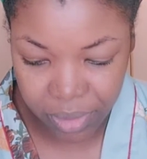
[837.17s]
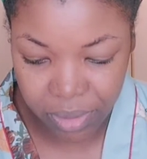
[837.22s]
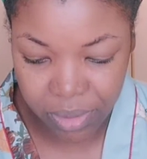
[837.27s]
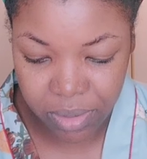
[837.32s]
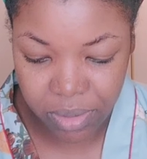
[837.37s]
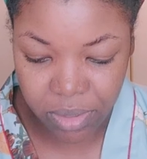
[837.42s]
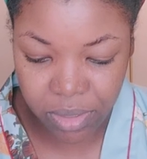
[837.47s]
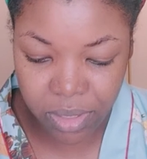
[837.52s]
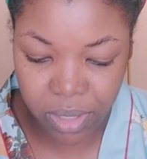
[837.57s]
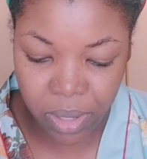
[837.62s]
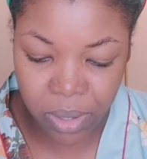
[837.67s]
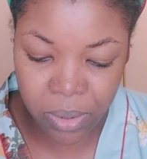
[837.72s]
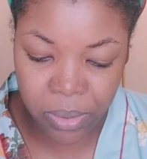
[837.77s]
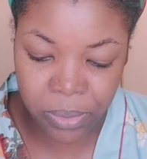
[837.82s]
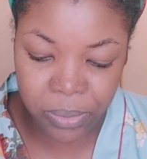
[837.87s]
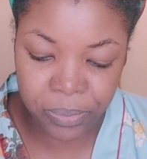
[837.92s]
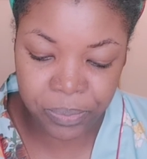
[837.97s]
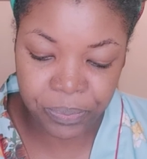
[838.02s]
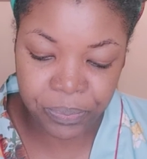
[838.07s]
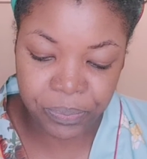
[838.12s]

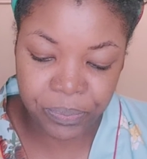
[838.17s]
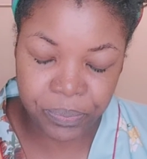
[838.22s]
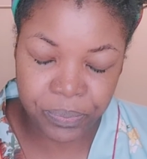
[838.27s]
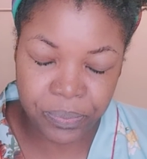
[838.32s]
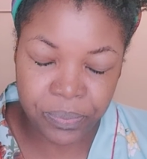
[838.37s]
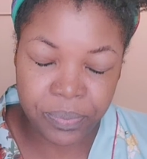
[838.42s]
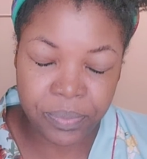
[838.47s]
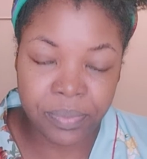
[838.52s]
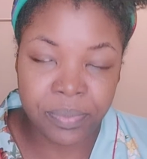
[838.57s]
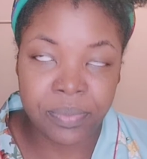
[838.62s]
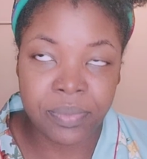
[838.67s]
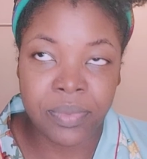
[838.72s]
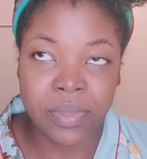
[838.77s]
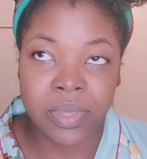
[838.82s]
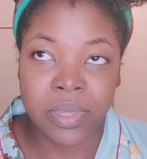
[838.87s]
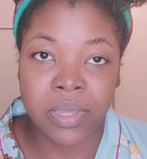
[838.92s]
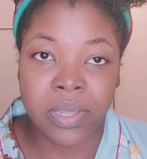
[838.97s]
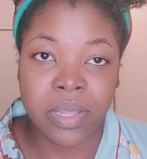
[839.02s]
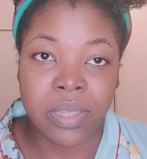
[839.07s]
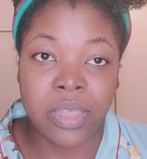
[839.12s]
So
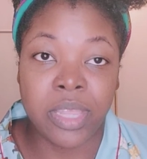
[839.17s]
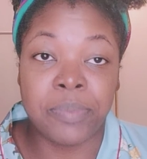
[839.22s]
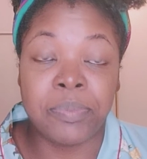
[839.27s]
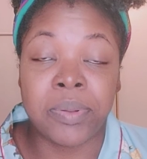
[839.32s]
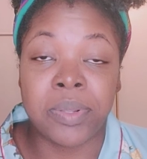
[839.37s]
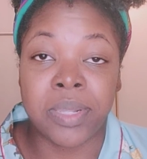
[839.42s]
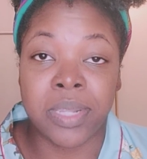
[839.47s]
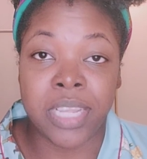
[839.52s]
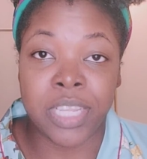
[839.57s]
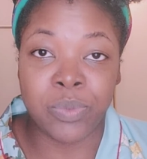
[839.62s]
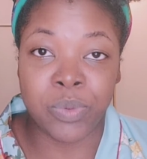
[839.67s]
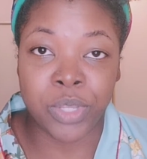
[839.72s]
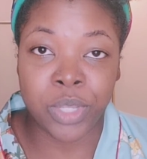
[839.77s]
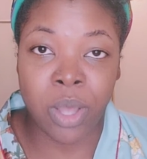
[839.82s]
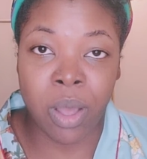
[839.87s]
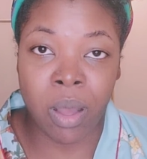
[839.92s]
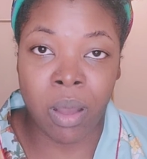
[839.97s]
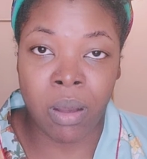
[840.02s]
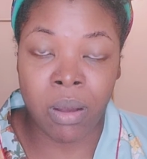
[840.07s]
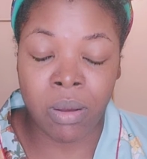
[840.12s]
the police was
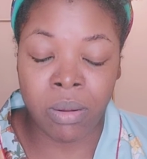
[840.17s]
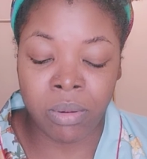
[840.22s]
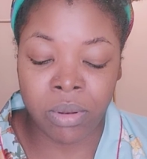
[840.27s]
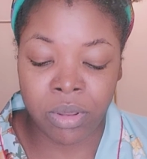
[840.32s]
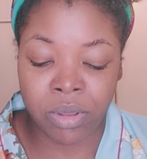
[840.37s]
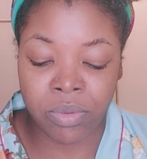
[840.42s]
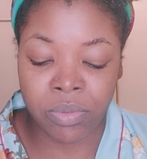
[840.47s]
called,